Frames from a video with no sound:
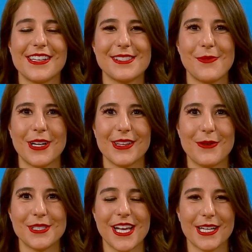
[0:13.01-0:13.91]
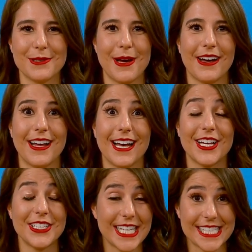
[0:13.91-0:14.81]
This morning, That we're talking about
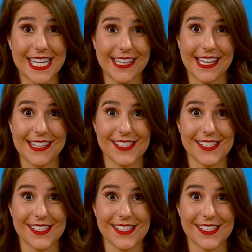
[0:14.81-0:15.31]
uh, Good Day Stateline